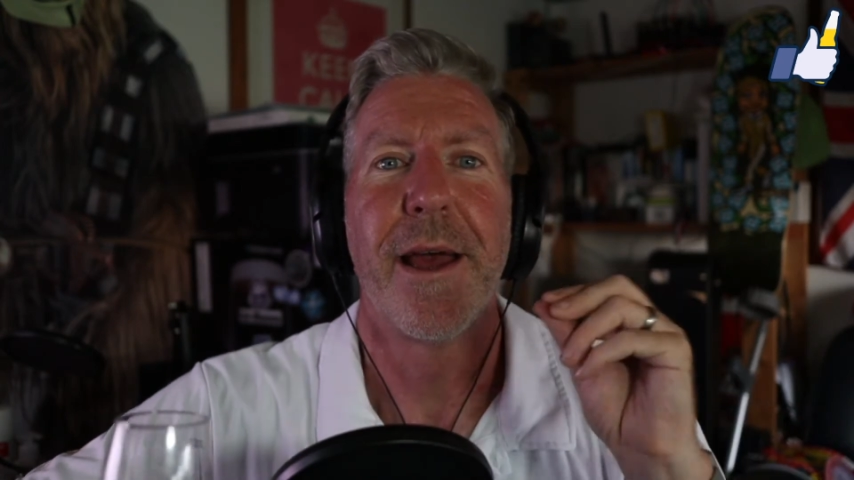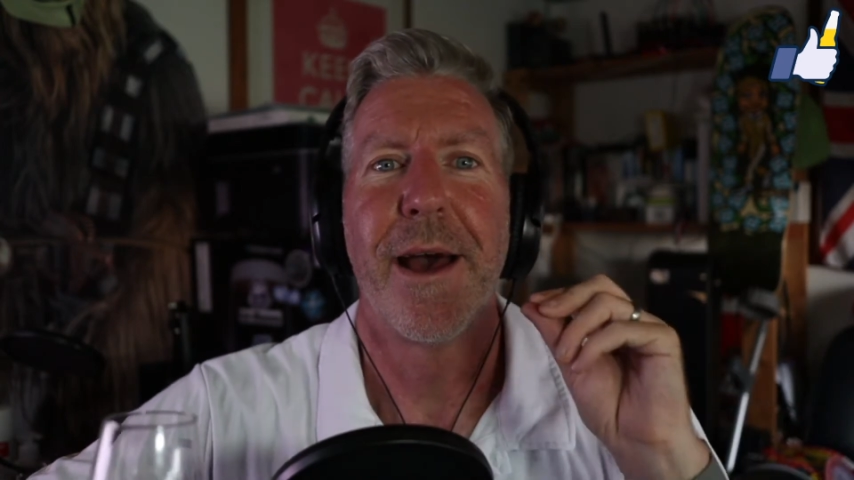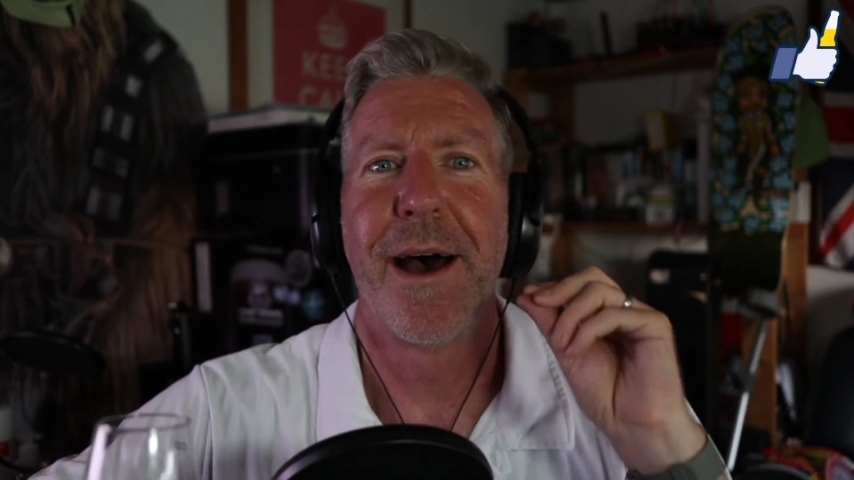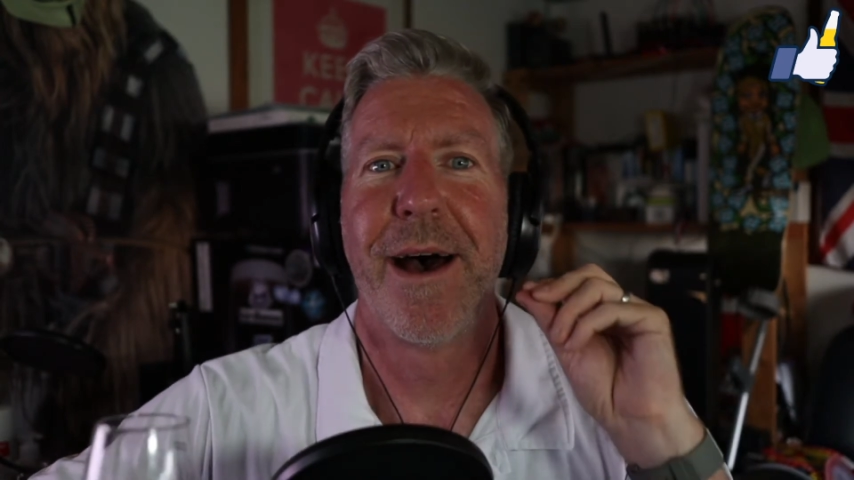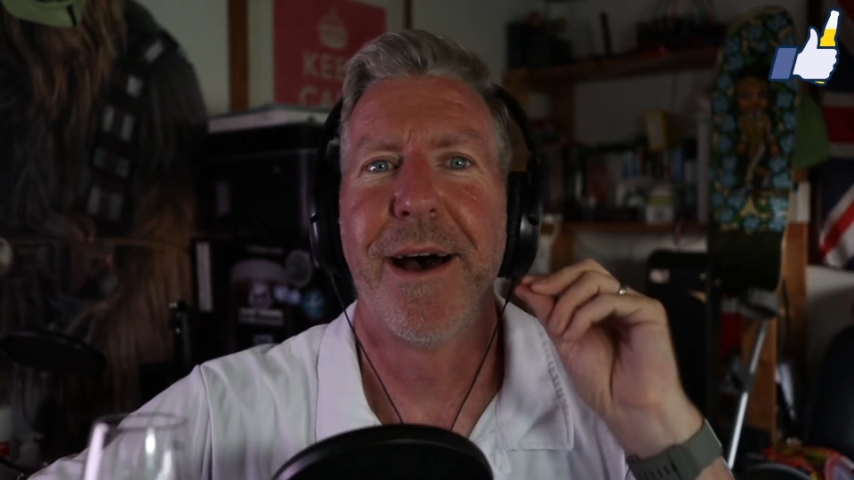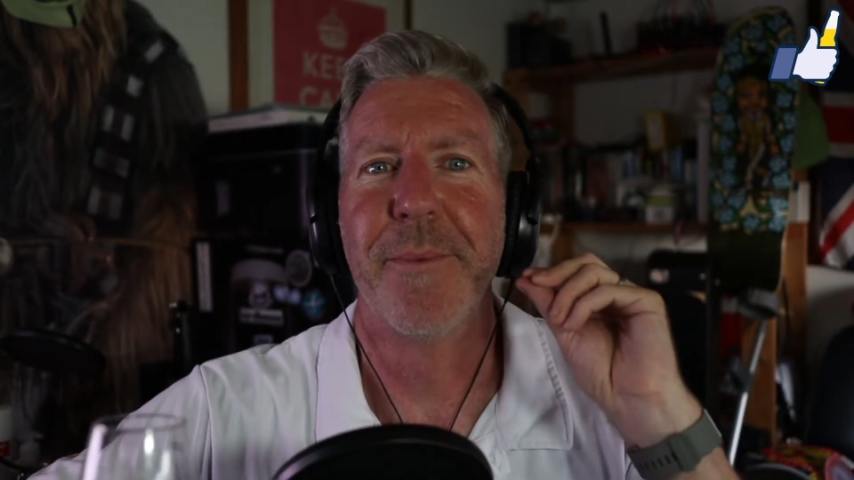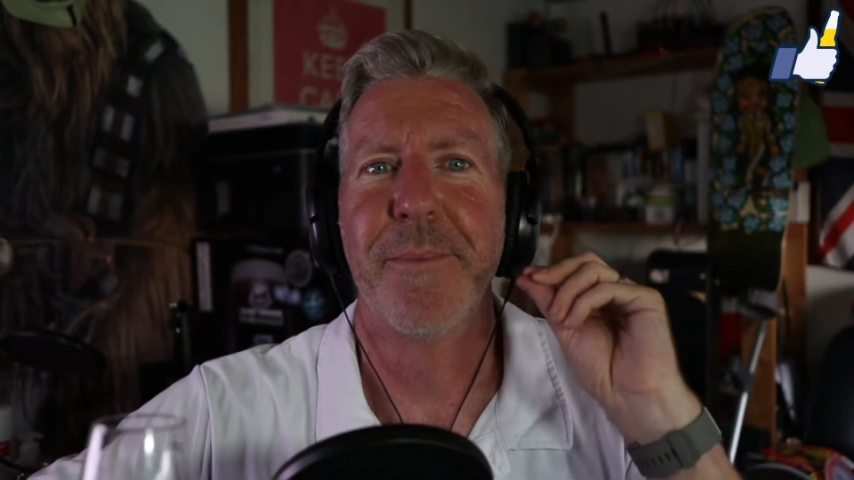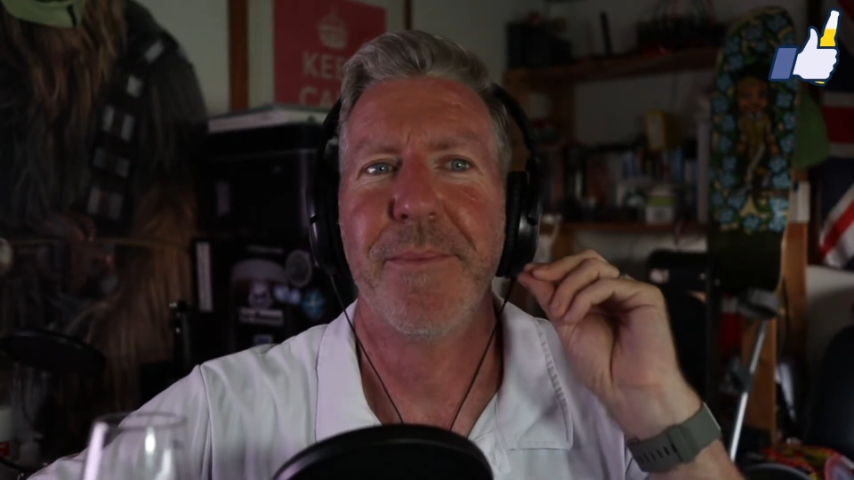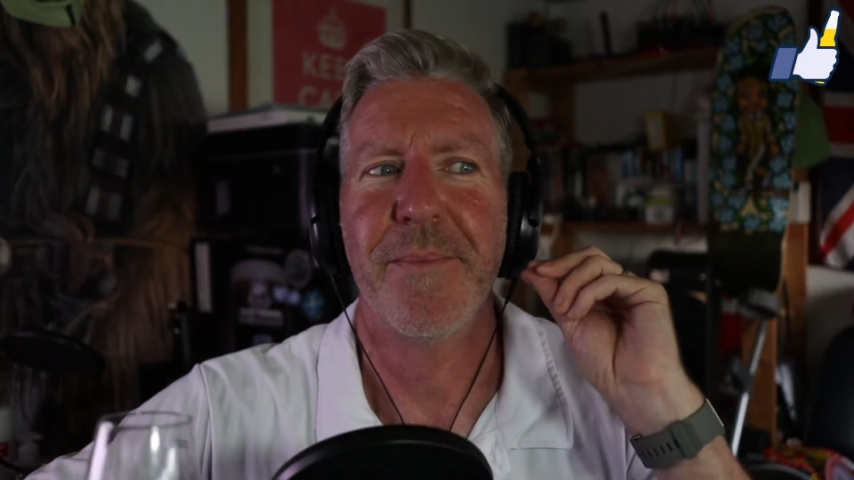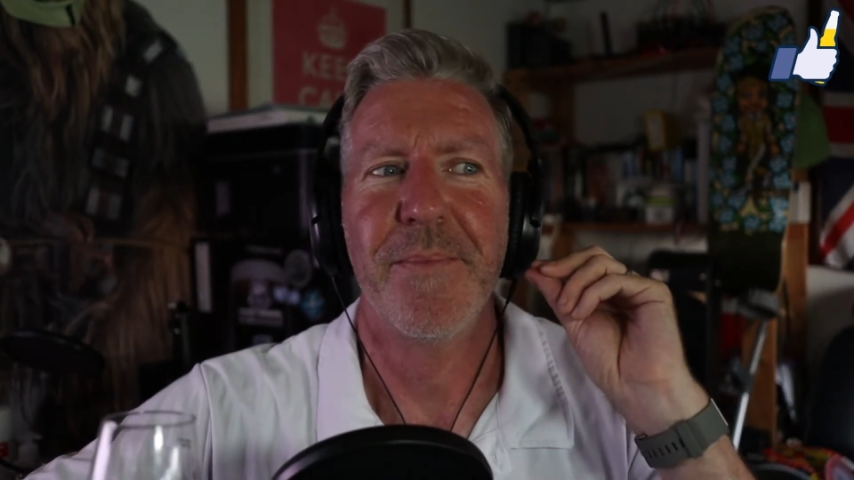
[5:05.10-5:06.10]
Um,
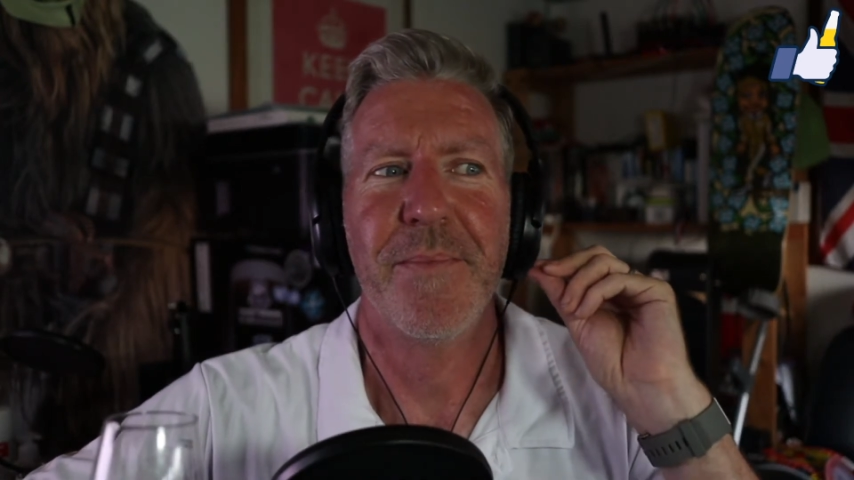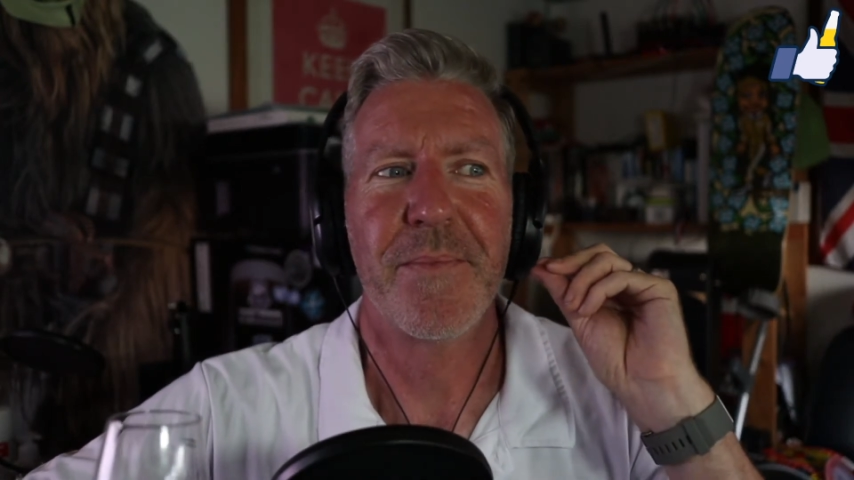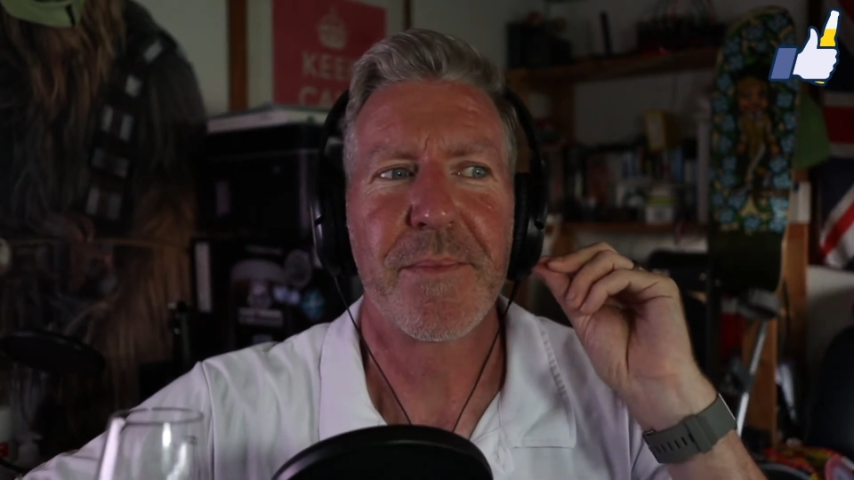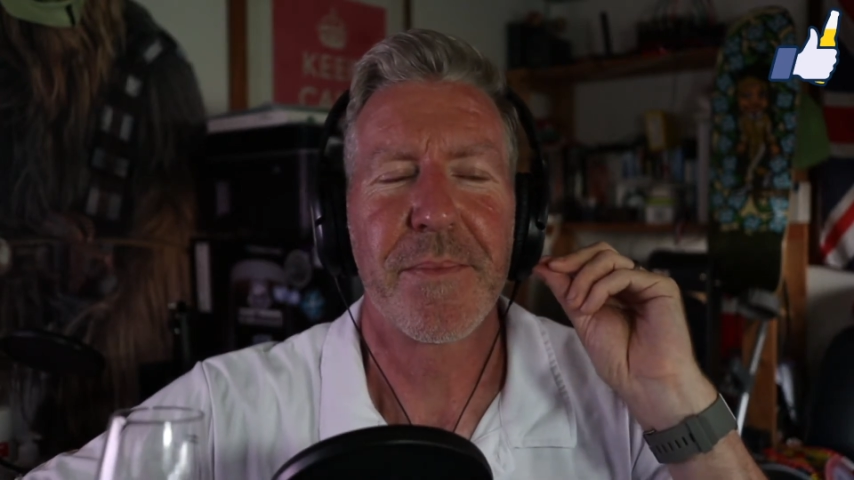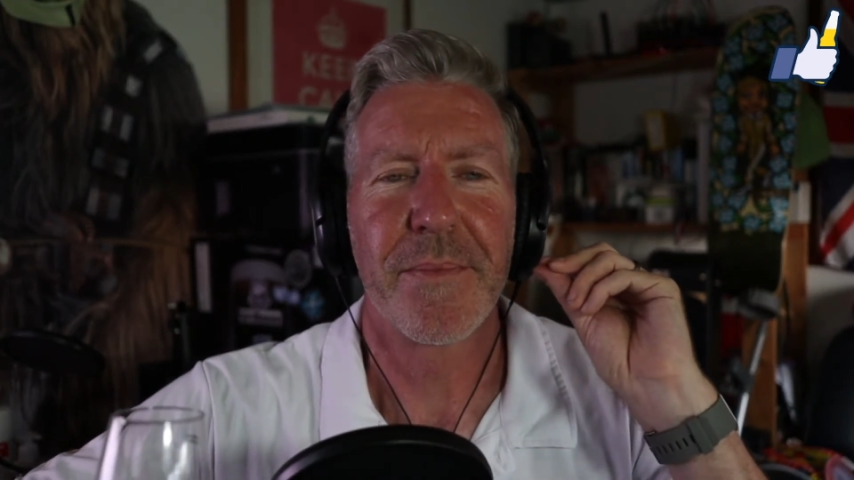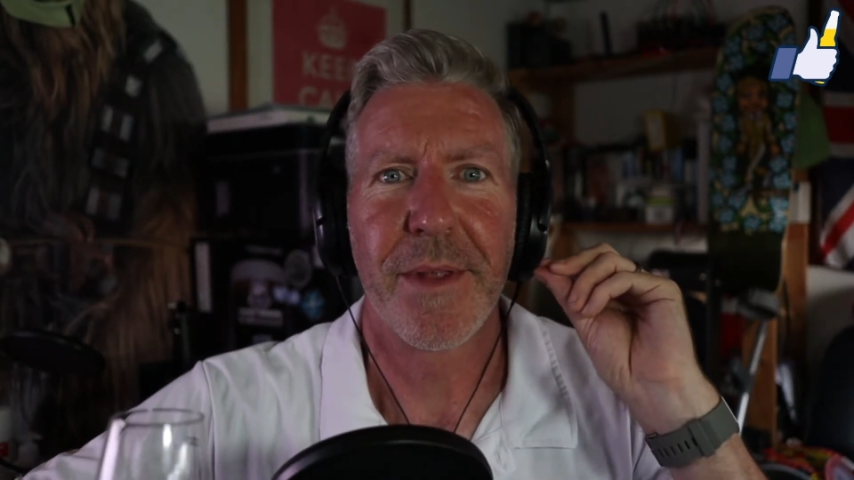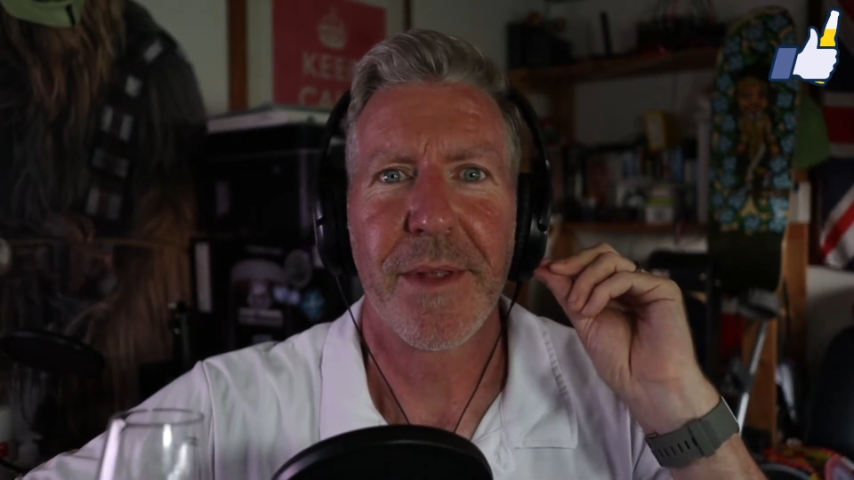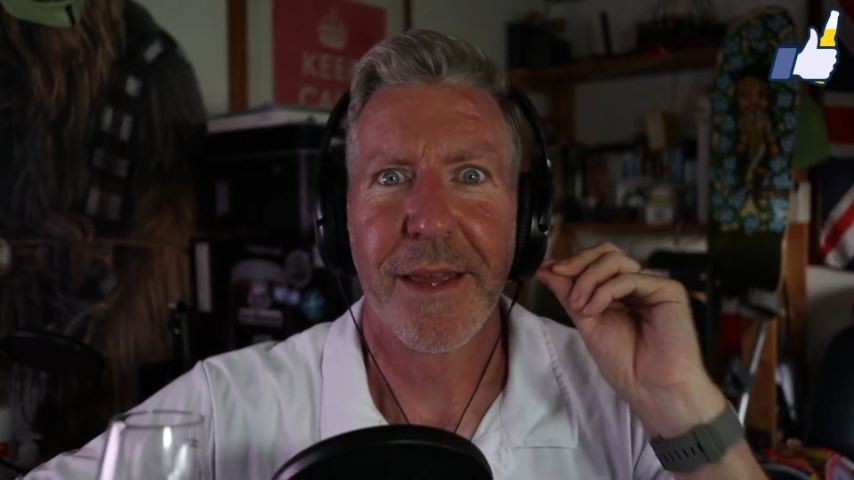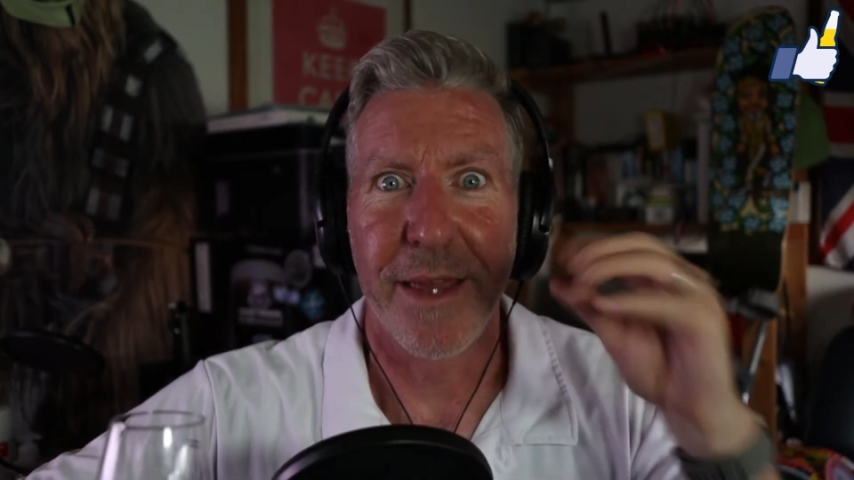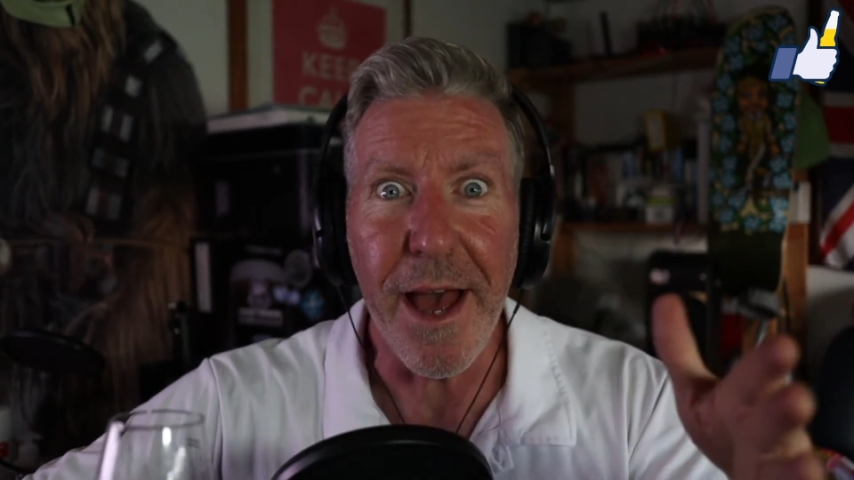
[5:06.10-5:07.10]

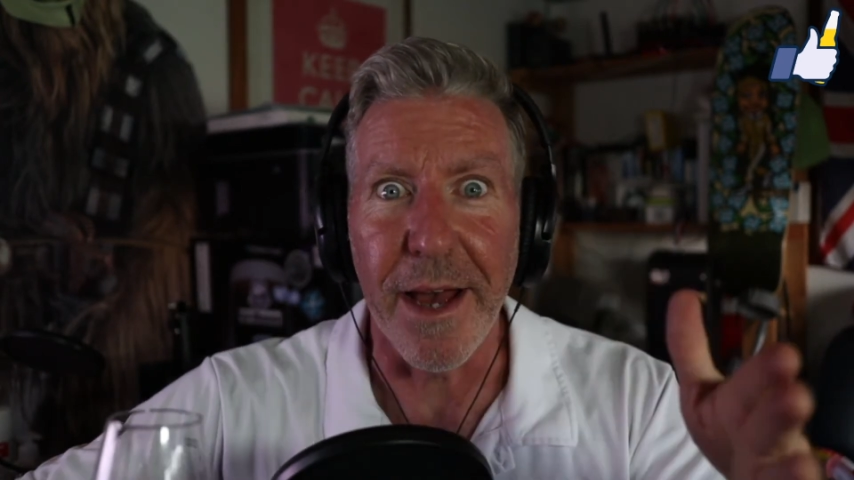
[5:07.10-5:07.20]
yeah,